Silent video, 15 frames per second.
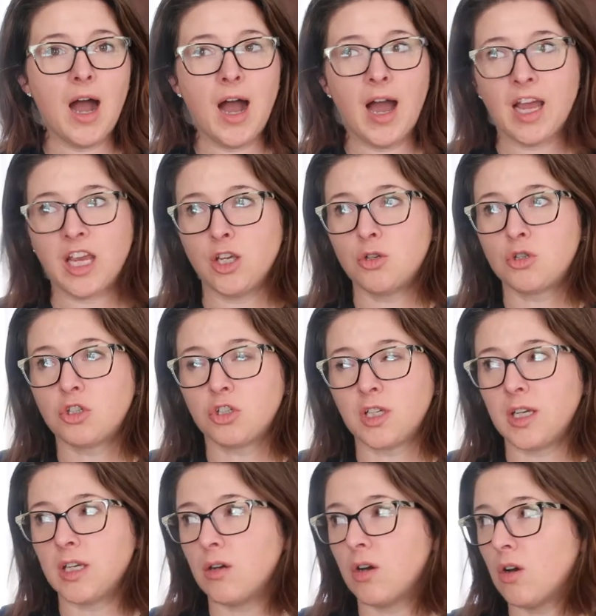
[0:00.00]
I
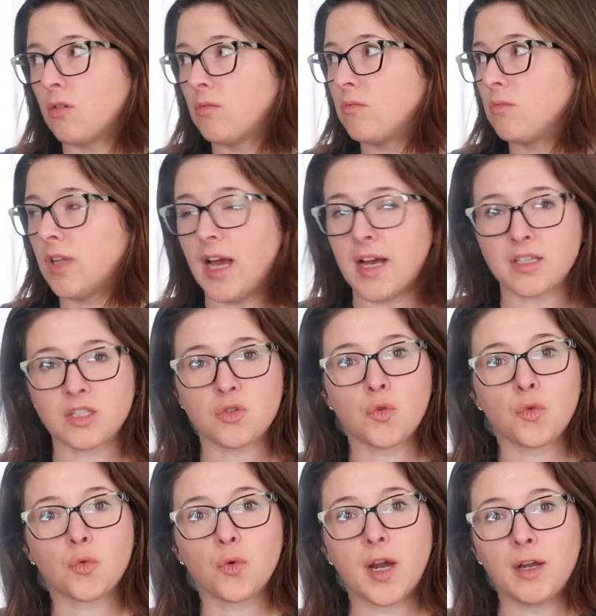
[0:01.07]
usually last
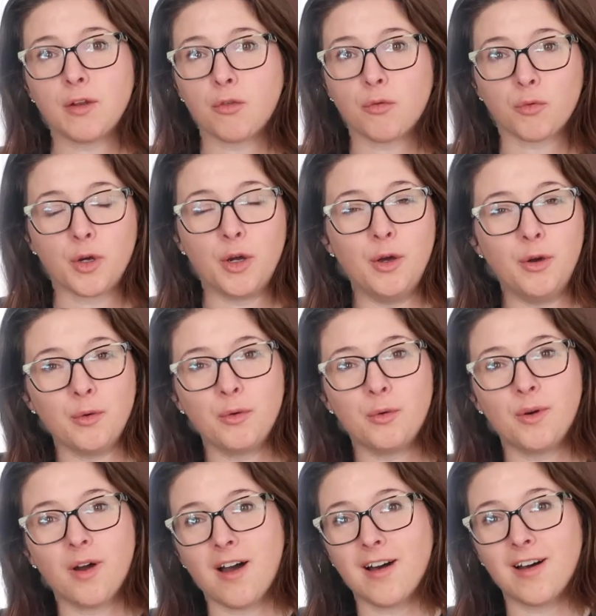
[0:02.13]
right
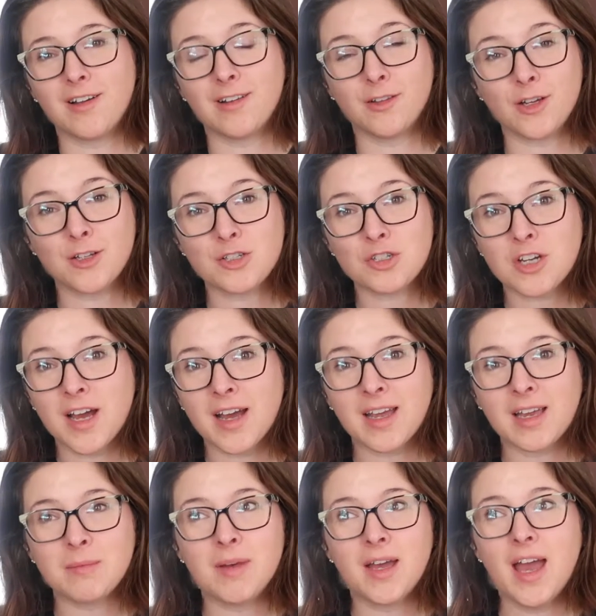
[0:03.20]
through
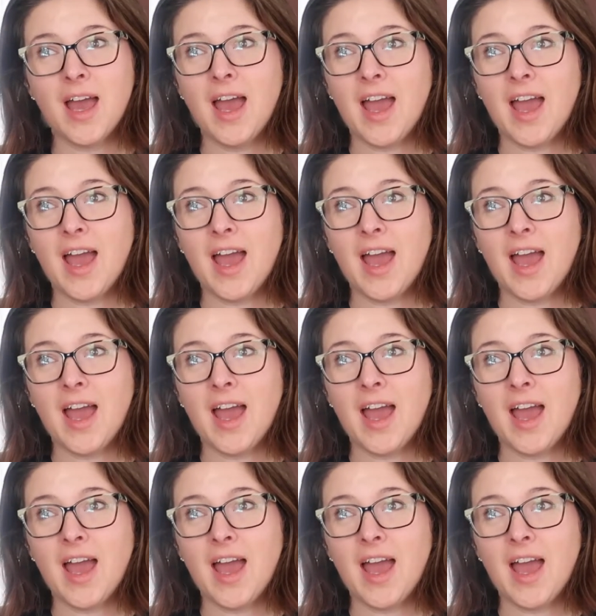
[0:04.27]
lunchtime